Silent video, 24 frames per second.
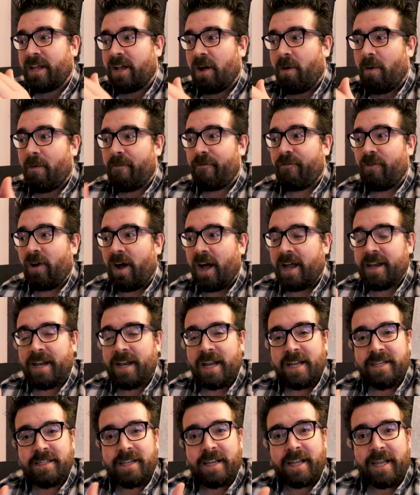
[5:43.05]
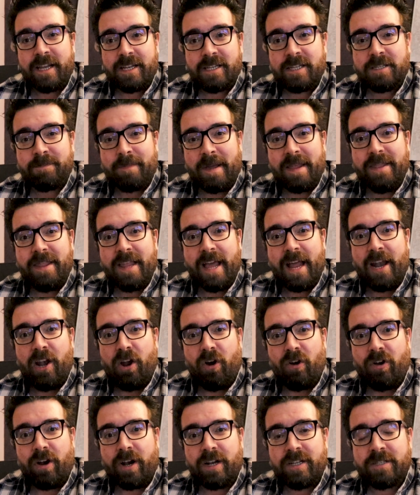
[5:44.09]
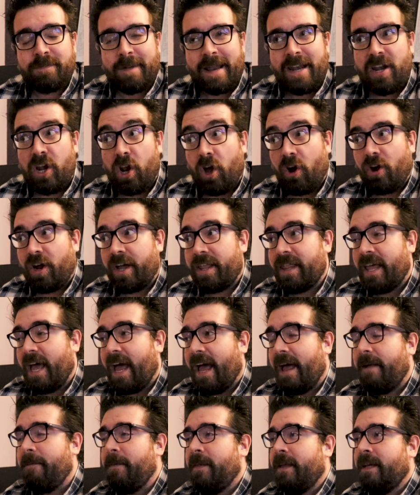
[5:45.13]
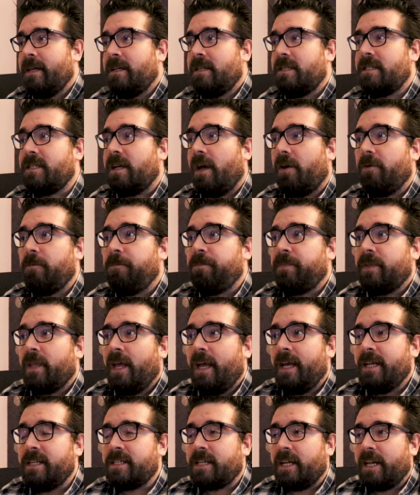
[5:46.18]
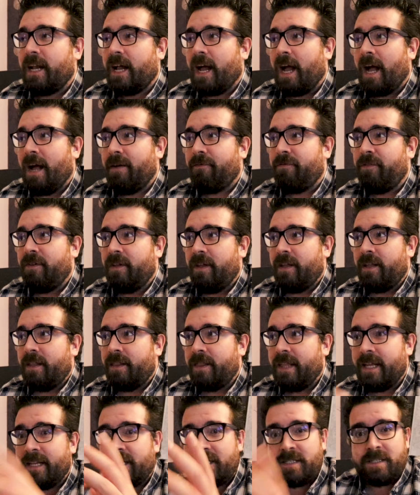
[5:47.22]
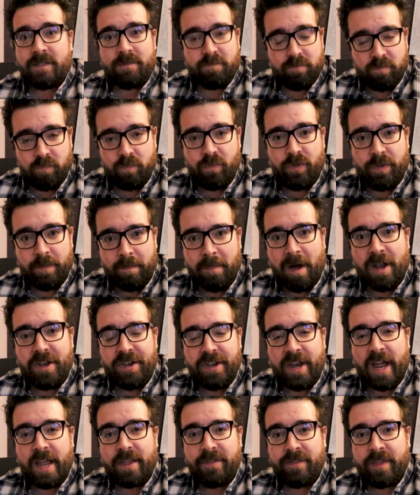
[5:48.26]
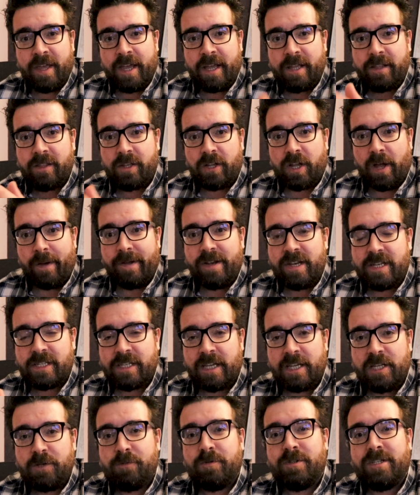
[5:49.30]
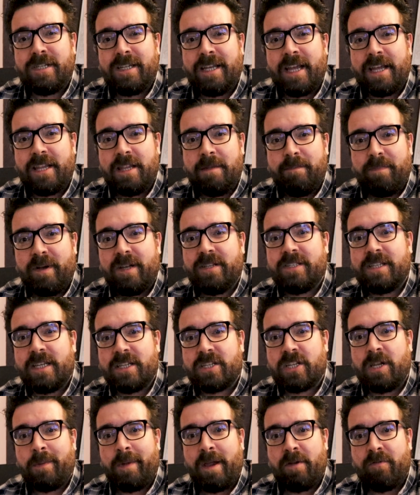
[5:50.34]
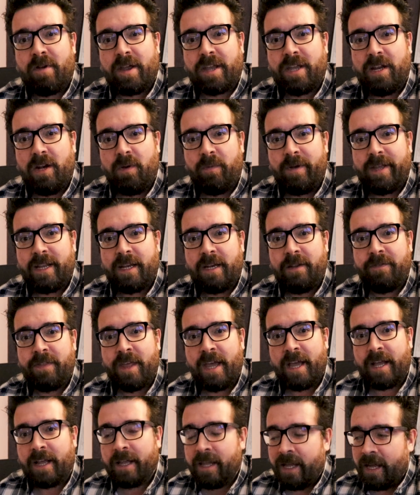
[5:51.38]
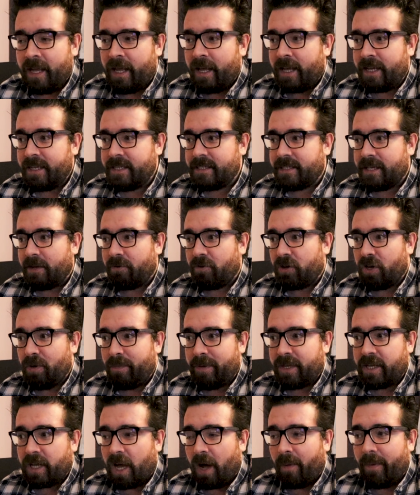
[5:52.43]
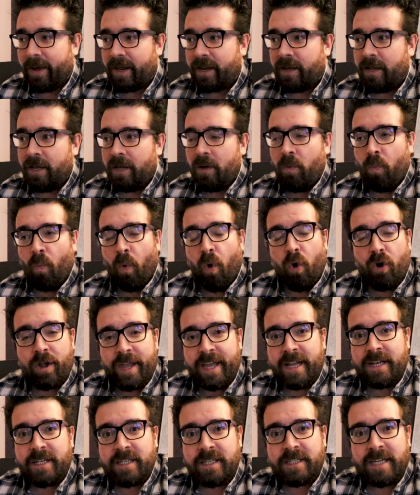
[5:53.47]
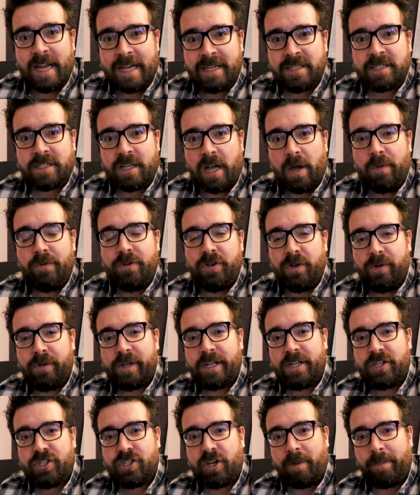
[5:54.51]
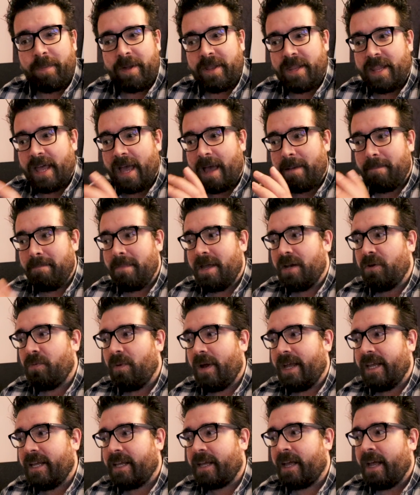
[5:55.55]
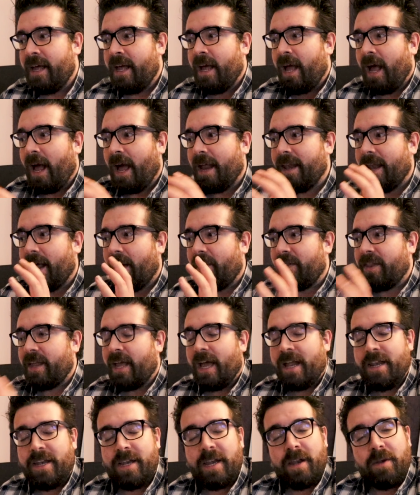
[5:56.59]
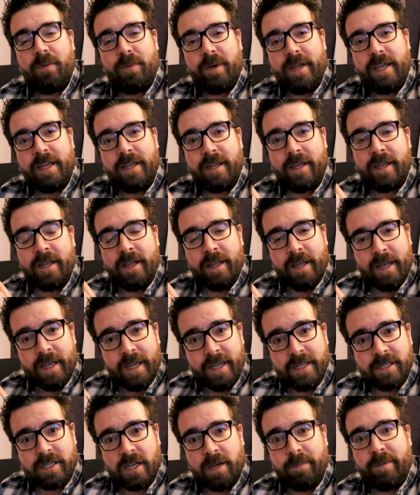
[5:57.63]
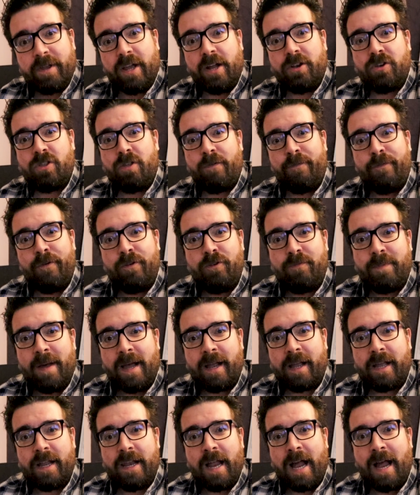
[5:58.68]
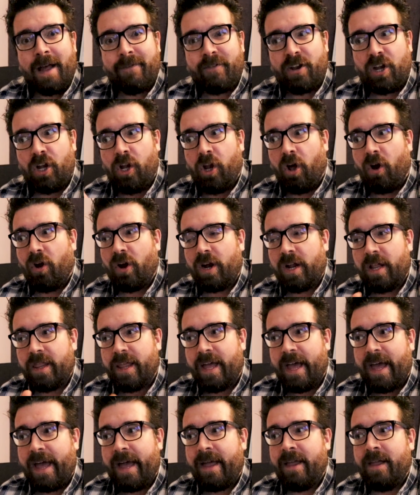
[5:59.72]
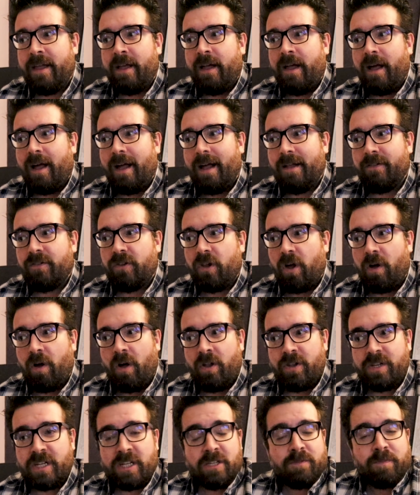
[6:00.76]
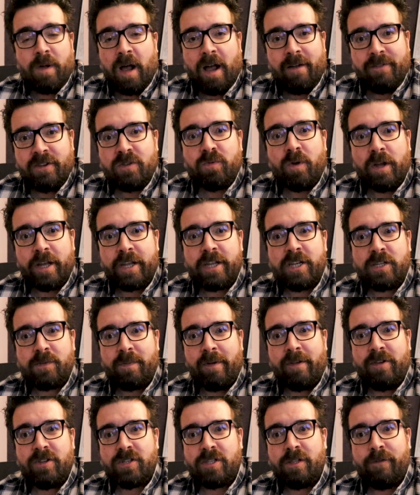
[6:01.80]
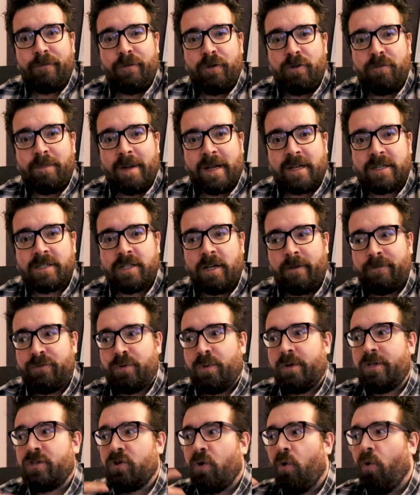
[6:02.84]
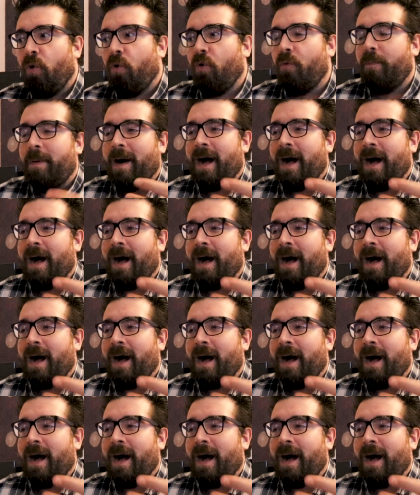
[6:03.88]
they go on Fridays, they get to spend their long spend longer there. So he's going to have this the Monday thing, the going to Sainsbury's and getting the bus, that's going to be a regular weekly thing. He's still going to be going walking to Tesco and doing his shopping there midweek, and now at the end of the week, he's going to be going to the food bank and having longer there uh, uh, as part of his work experience in the food bank stuff. So it's all